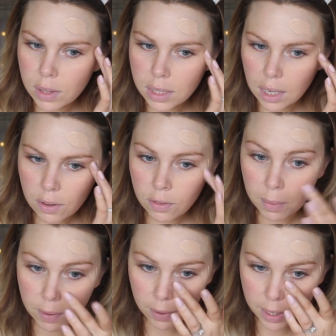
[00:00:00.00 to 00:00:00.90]
of this half of
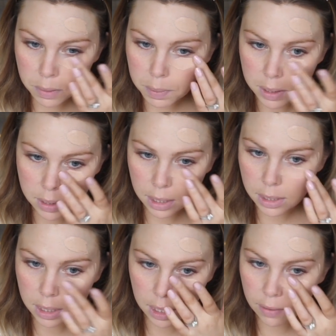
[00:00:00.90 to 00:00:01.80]
my face because that
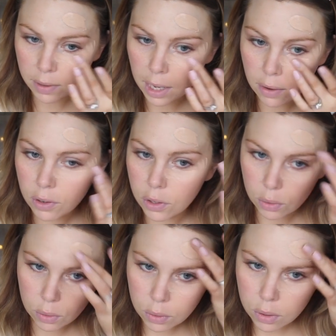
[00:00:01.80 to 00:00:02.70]
didn't even cover it
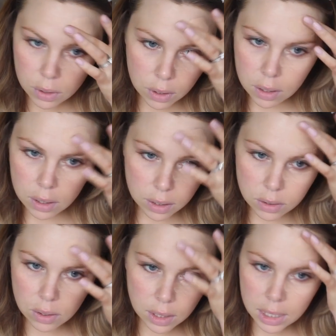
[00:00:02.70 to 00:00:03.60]
all.
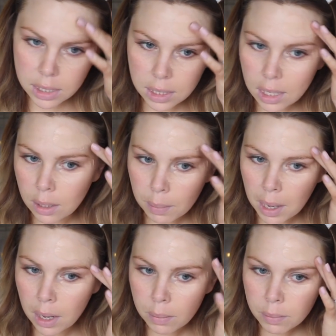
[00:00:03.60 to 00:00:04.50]
So here's another
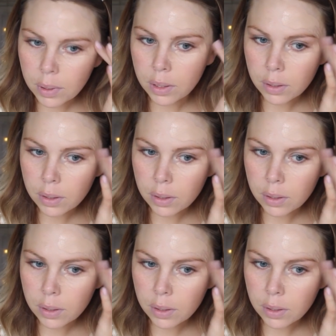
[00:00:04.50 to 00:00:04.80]
pump.